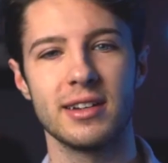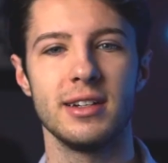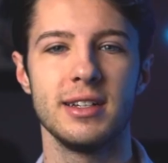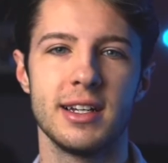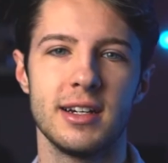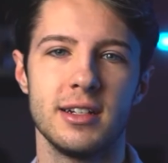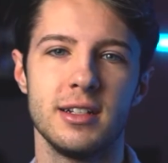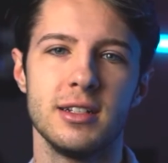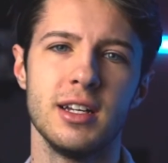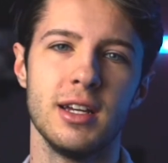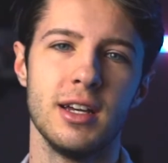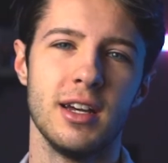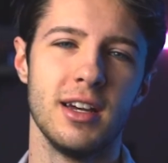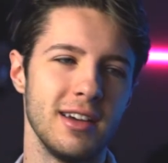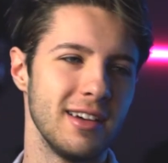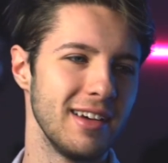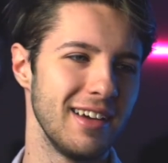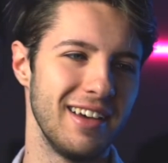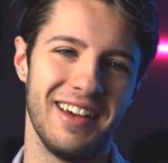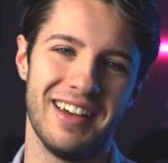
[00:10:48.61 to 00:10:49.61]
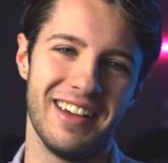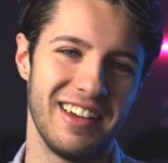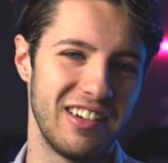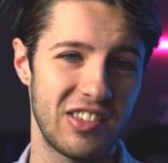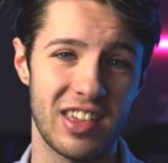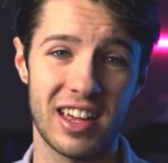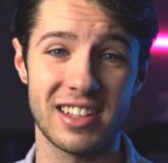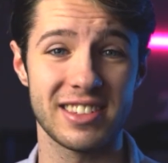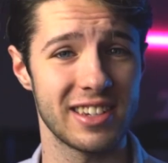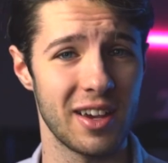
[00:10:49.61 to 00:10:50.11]
a little if
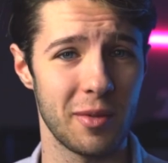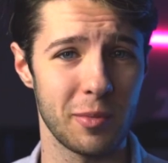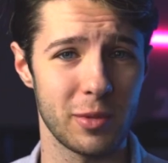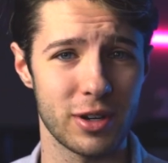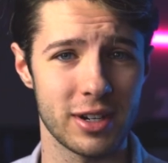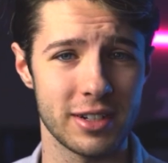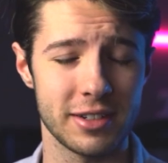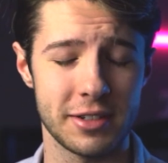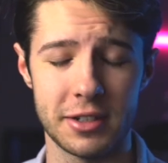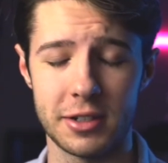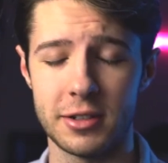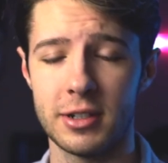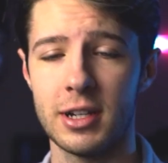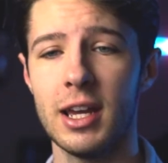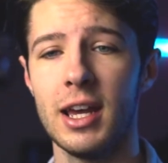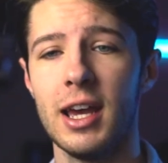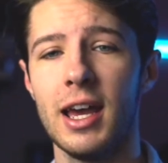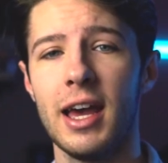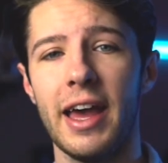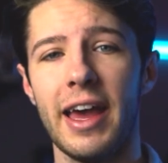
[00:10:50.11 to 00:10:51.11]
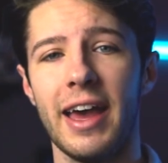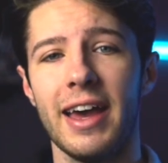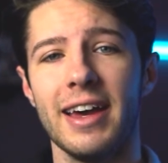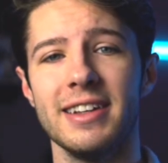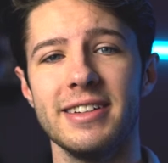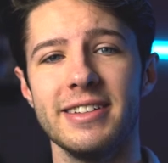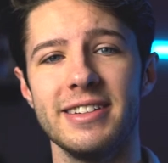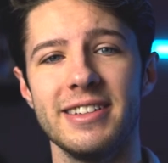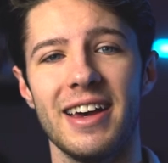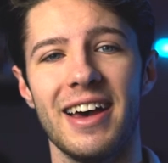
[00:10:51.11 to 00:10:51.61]
that's something you're into.
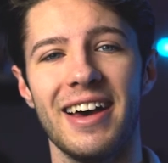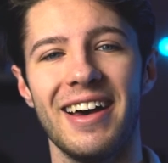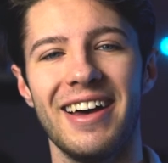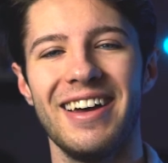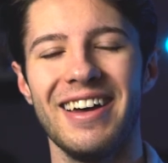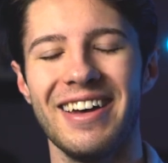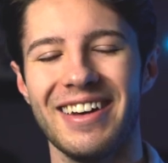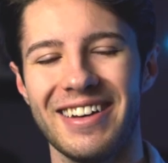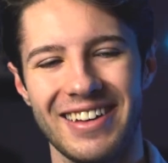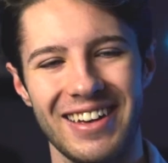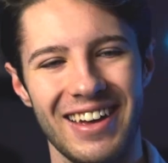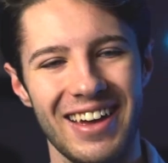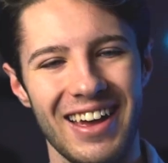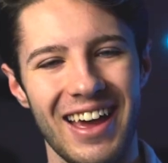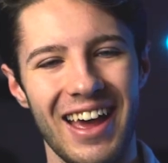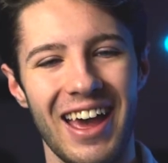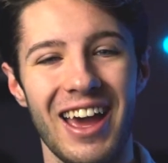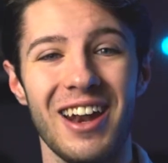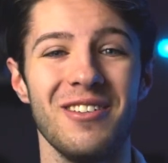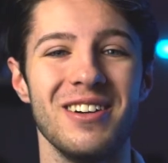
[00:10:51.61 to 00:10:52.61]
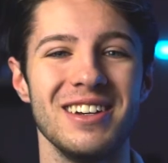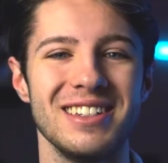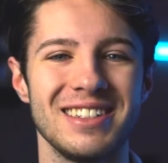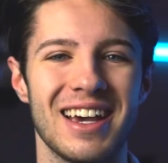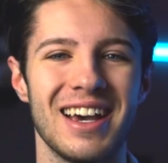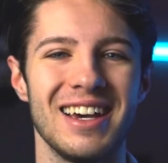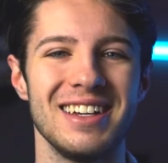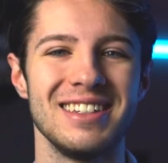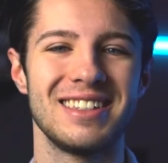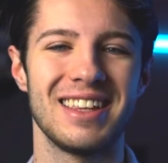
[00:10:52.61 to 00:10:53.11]
And anyways,
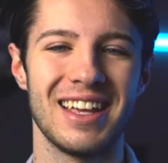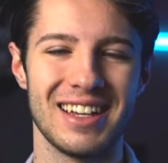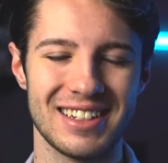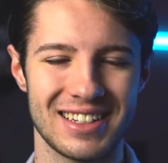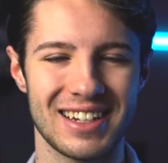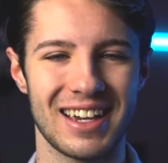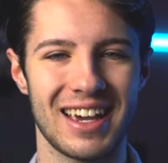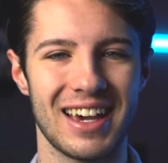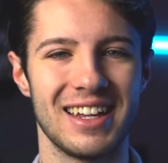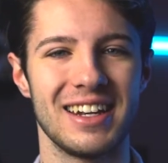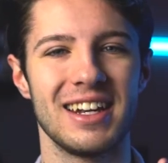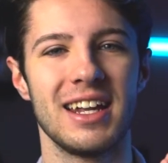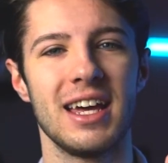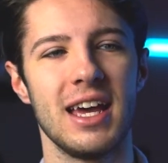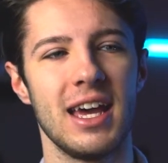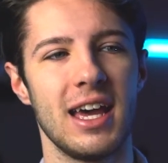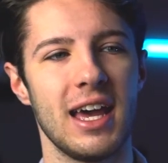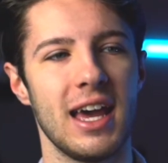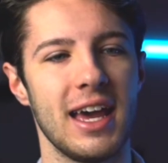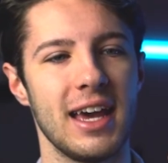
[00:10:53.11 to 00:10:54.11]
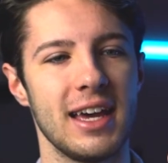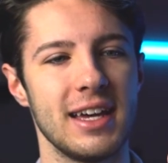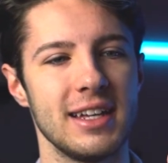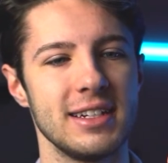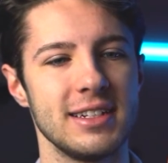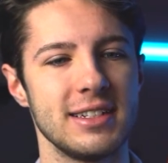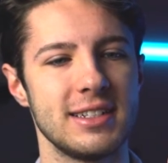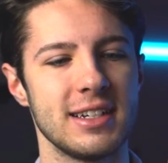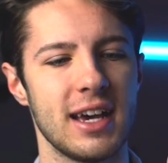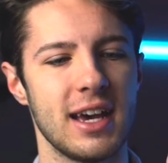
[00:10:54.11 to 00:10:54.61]
guys, thanks again,
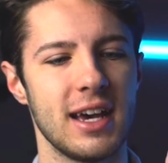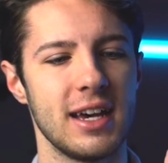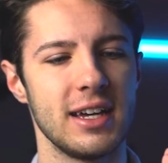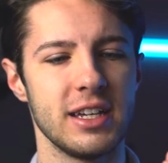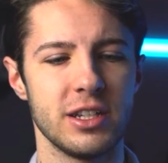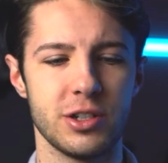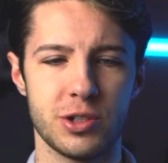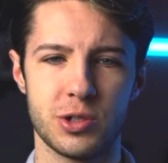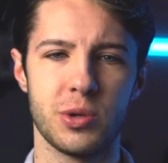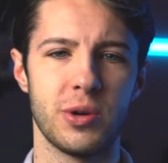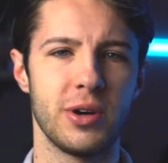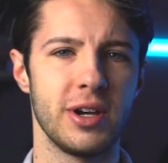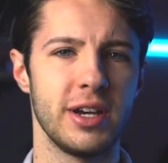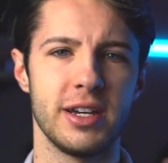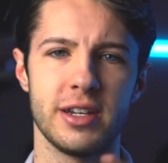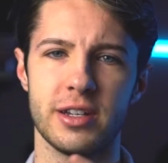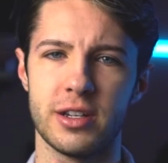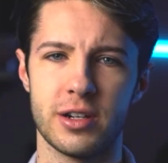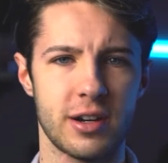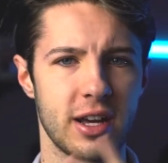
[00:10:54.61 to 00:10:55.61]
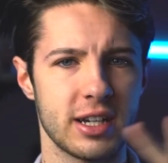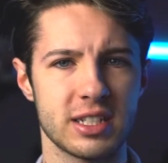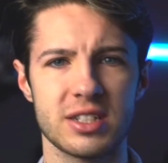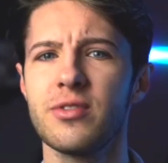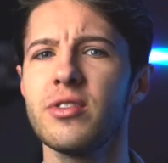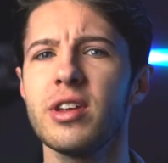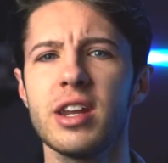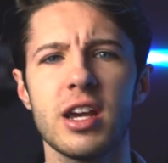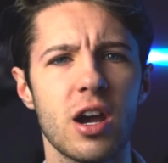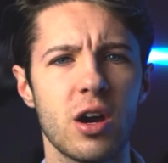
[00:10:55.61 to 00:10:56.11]
and enjoy your
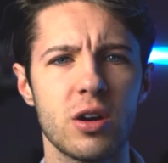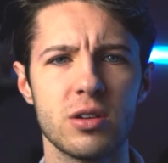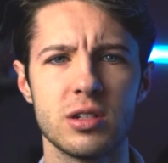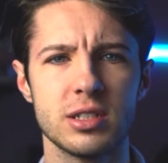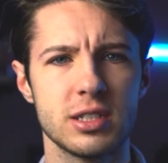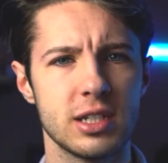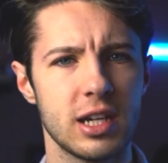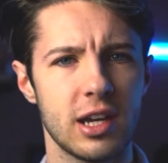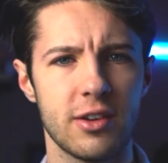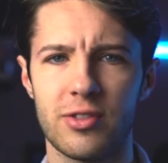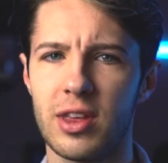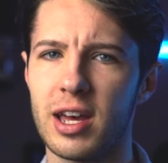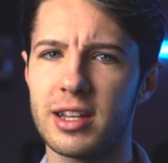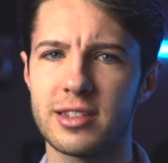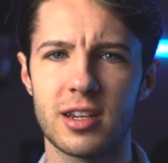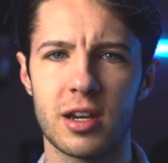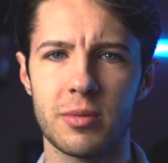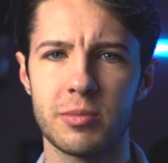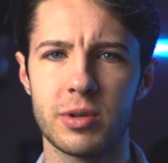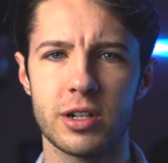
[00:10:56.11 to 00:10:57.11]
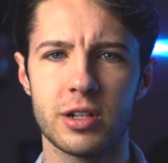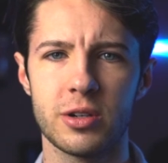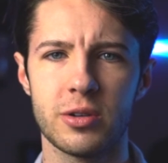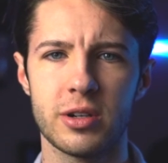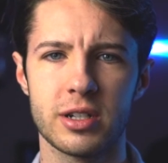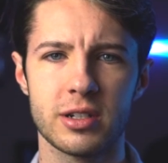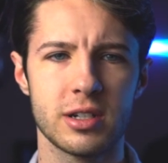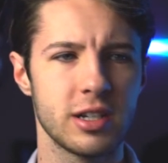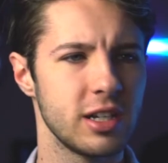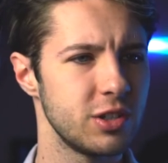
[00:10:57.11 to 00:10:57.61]
next video. If that's something you're
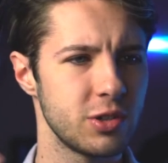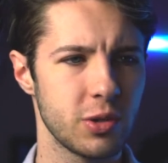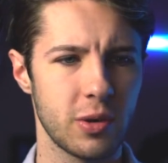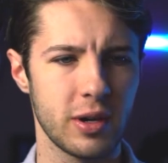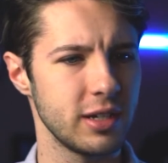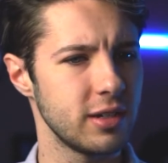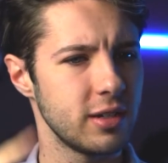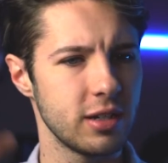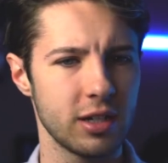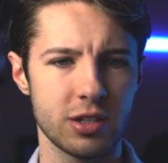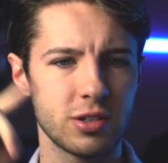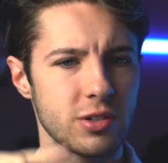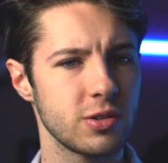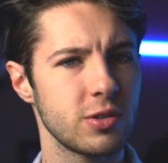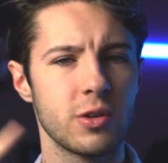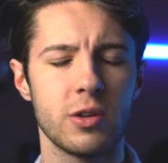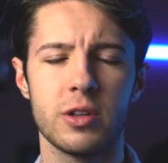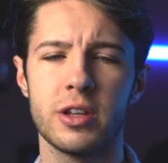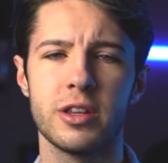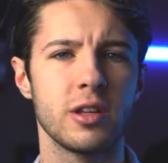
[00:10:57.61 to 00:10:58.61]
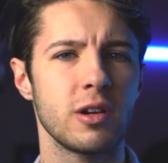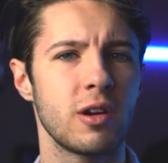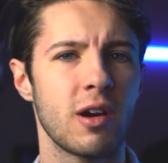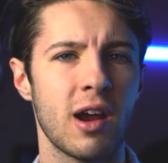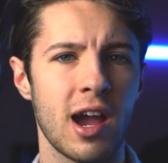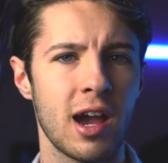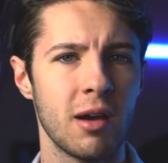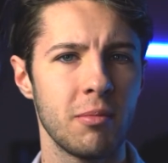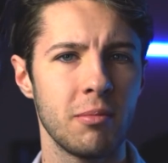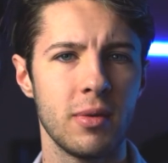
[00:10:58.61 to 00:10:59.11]
doing, enjoy scrolling the
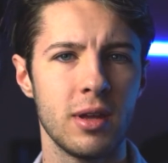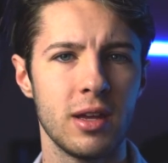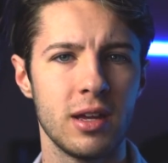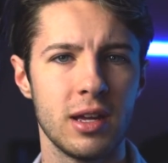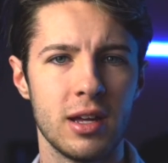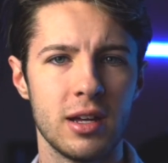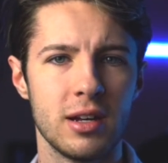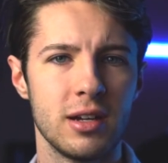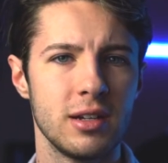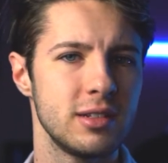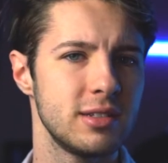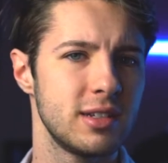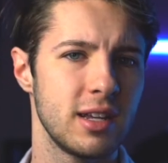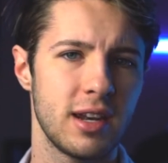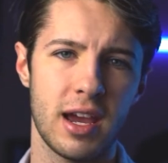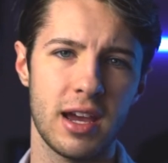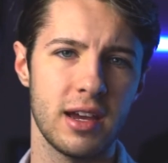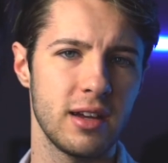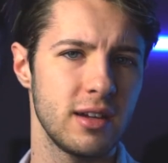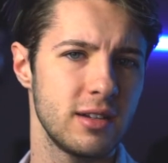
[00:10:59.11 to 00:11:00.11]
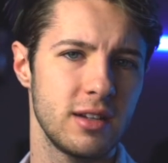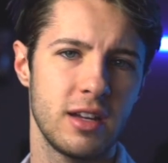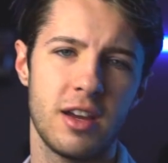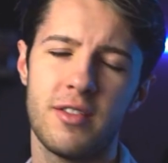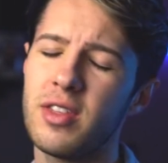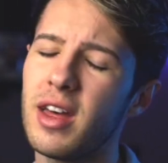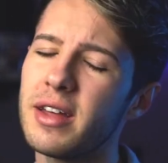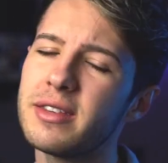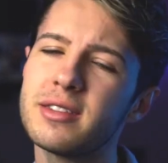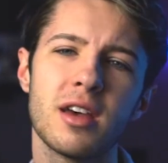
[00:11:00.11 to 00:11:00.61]
gram today if
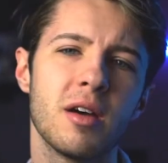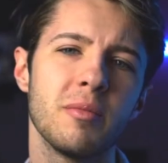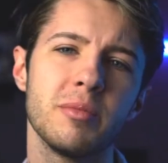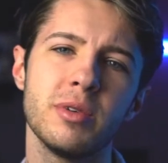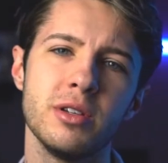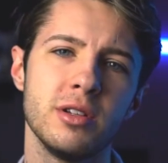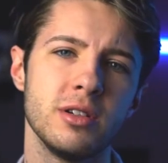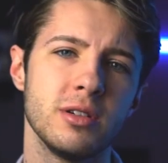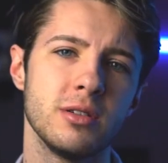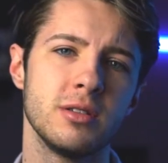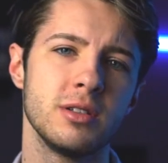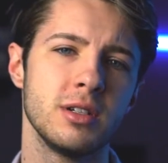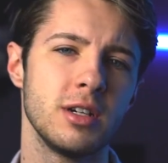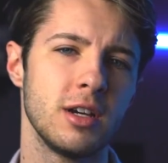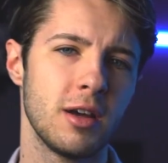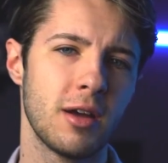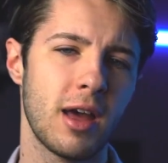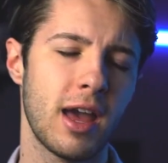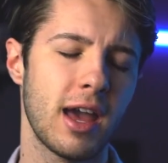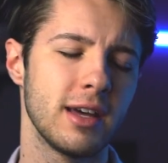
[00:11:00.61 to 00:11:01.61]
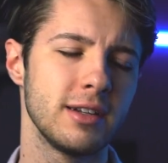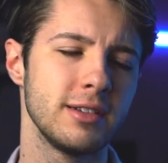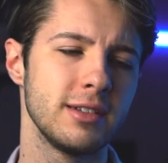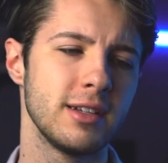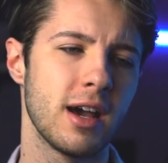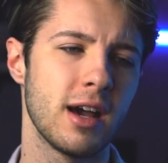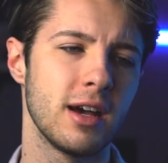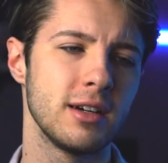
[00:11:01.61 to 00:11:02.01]
that's something you do. And